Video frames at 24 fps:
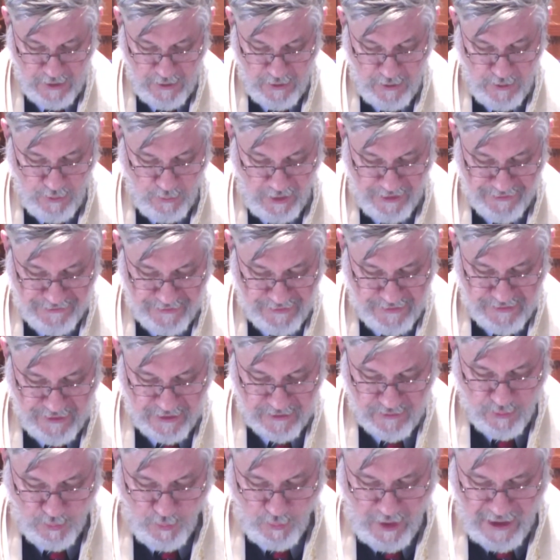Was it just
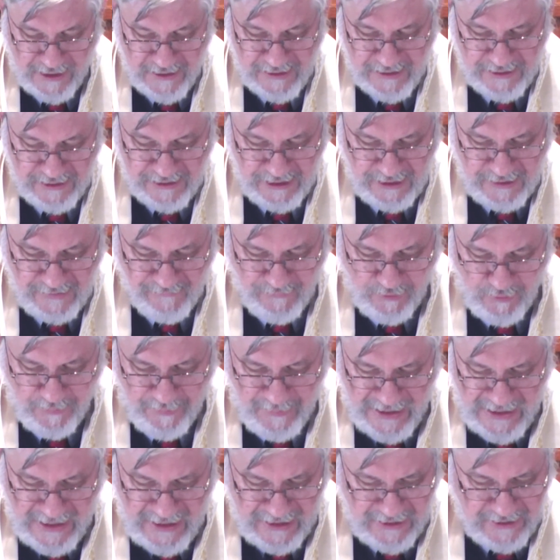one evil
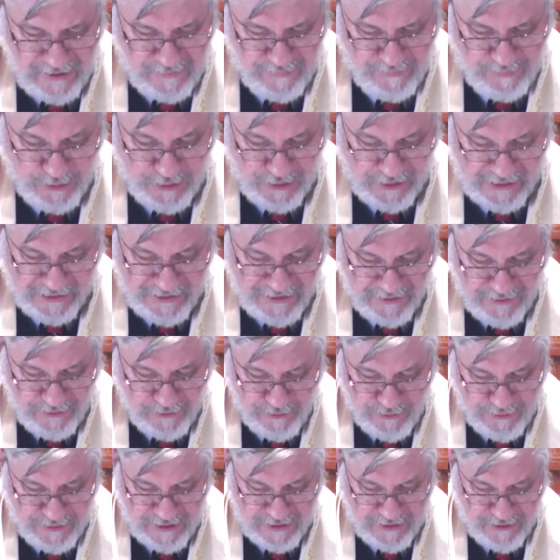man in Berlin who
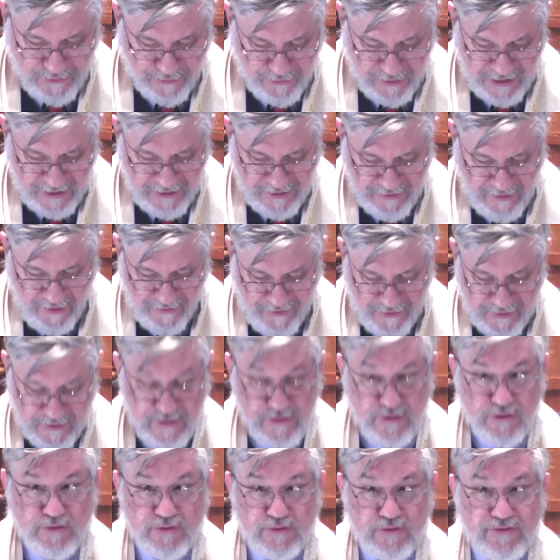decreed that the
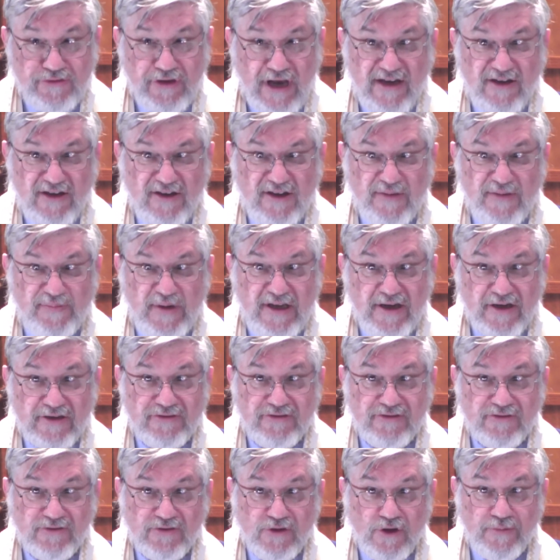Jews had to be
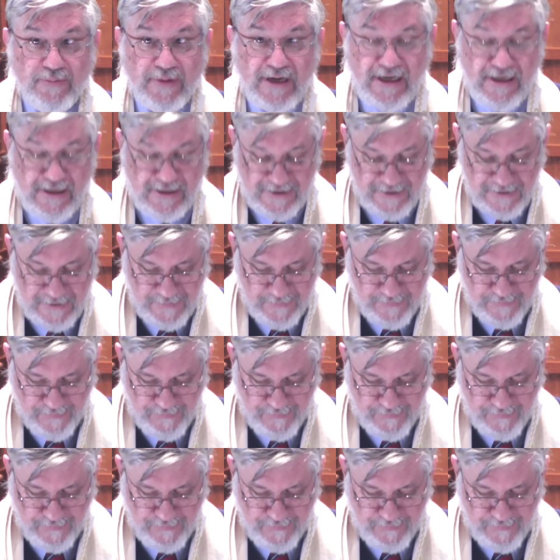exterminated?